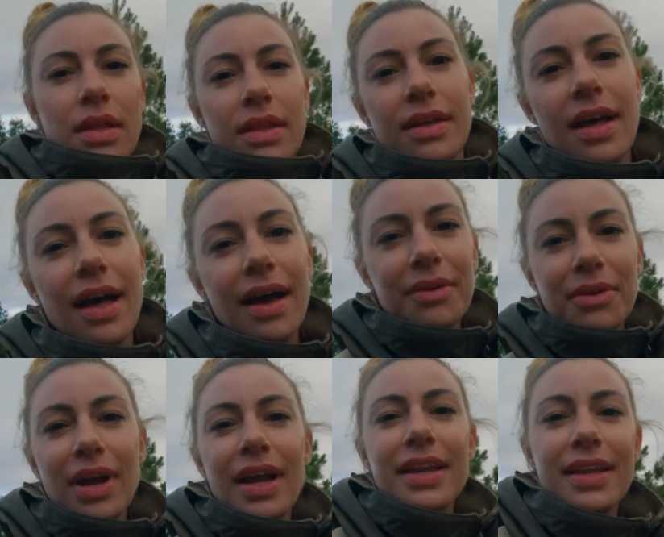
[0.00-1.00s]
The car
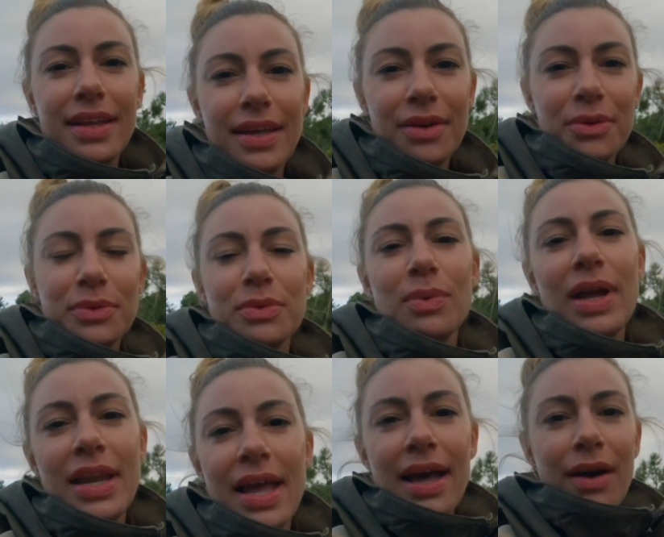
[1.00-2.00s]
ride here, it was
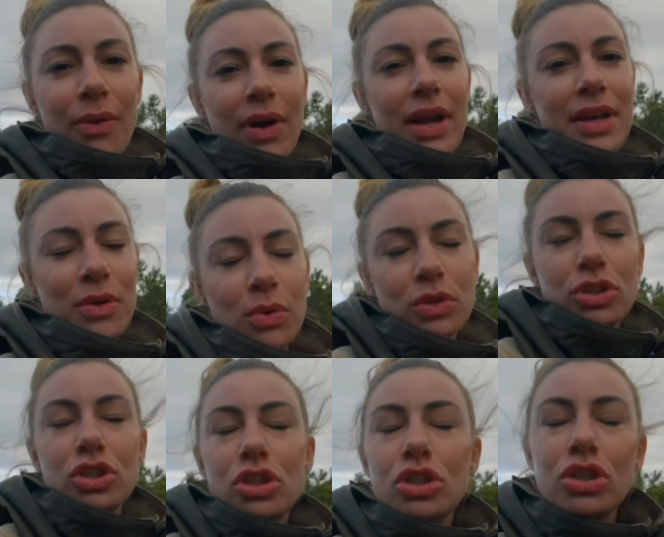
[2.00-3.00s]
1 hour and it was
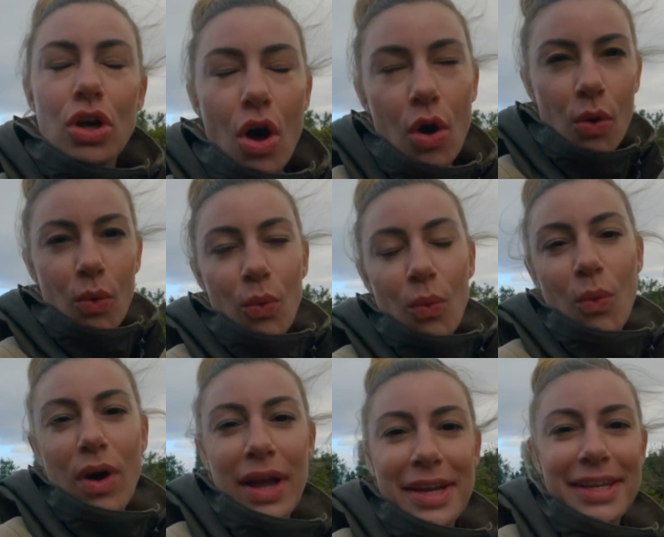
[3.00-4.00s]
so
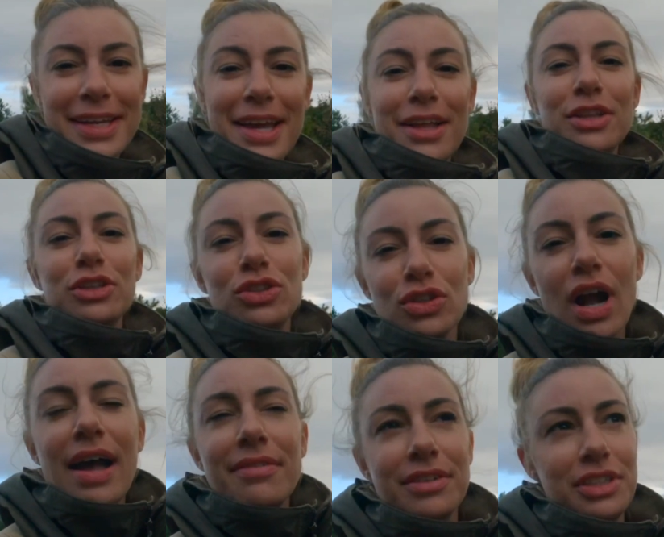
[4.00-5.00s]
windy and the
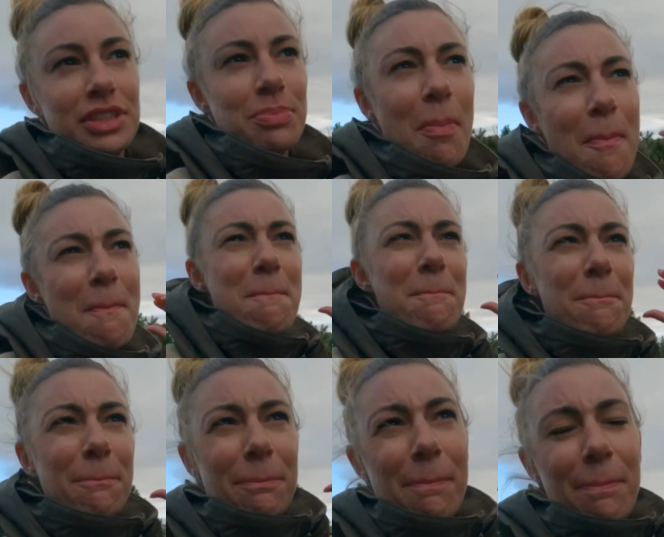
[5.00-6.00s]
driver just
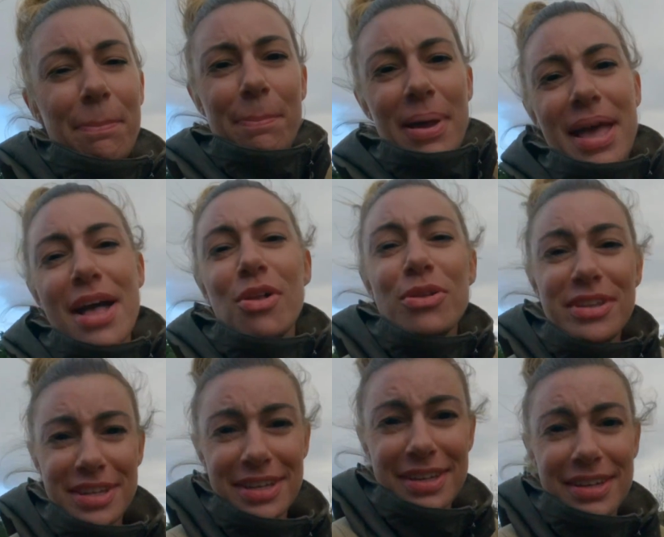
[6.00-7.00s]

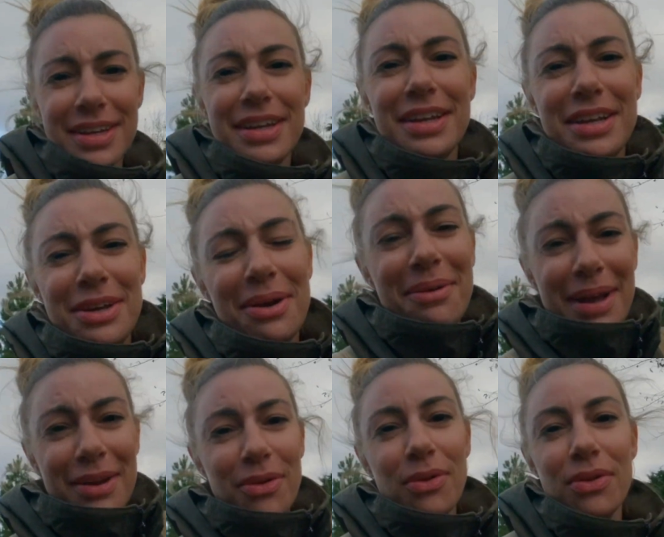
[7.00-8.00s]
pelted
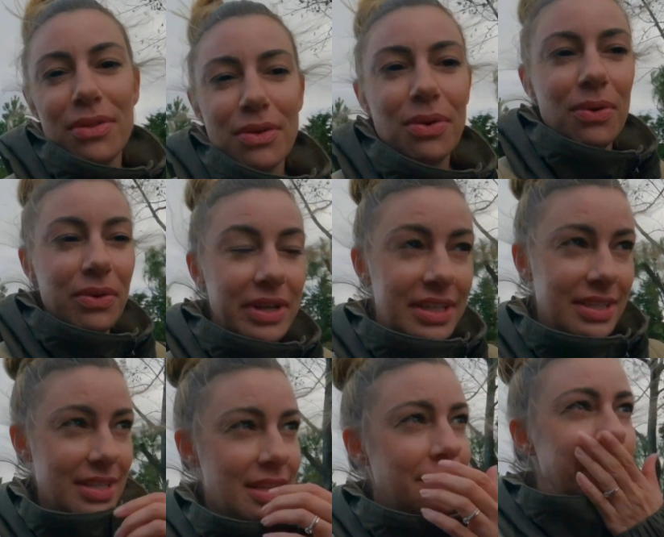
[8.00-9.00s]
around all the corners
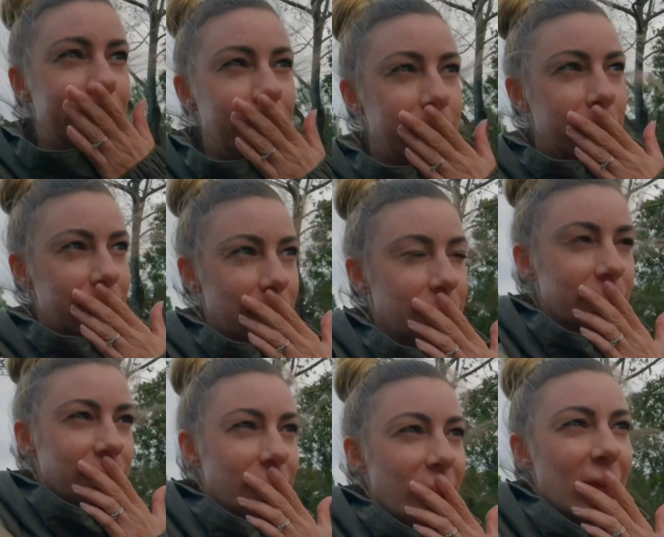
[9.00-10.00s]
and
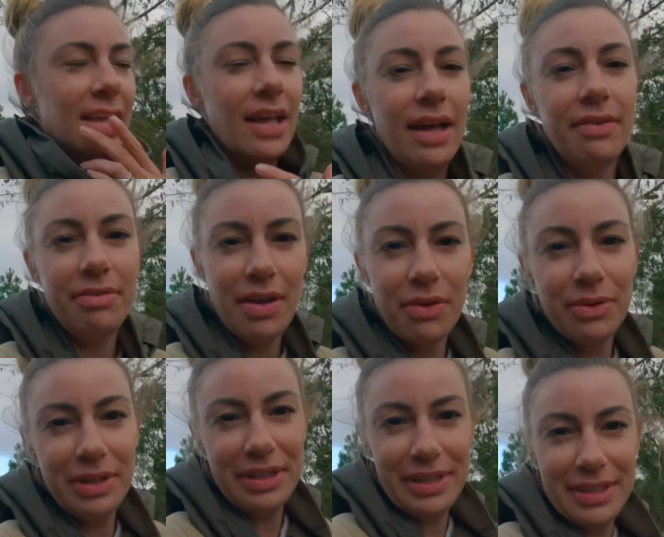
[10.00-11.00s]
I felt
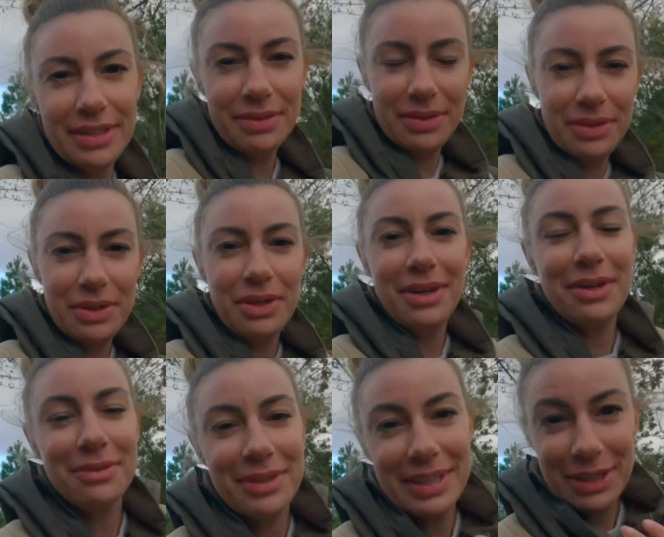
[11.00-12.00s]
really,
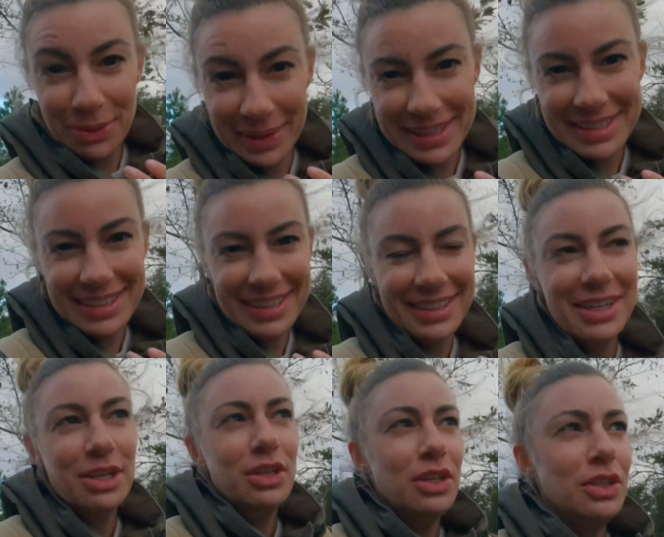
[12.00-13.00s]
really crazy.
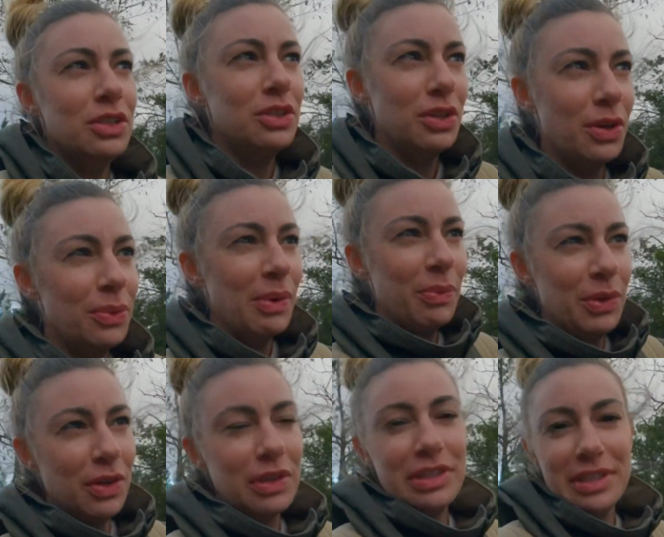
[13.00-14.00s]
So when we
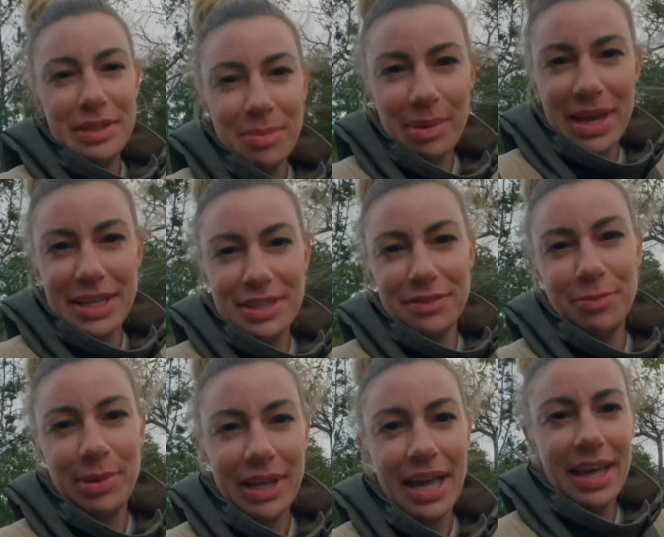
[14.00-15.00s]
got to the base of
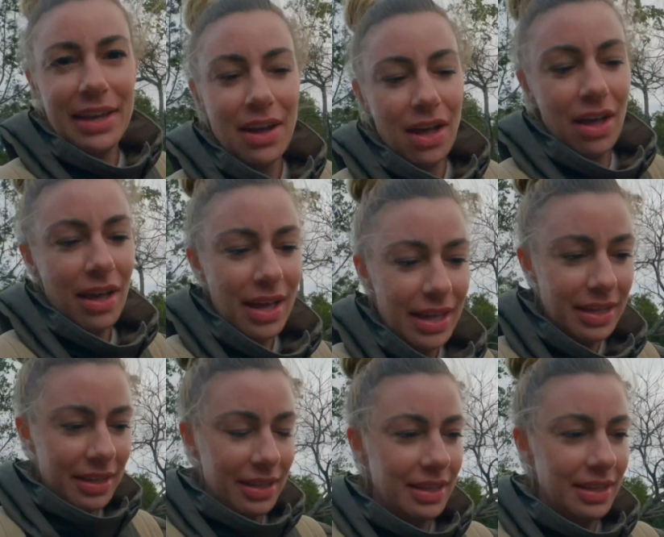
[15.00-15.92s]
Pacaya, I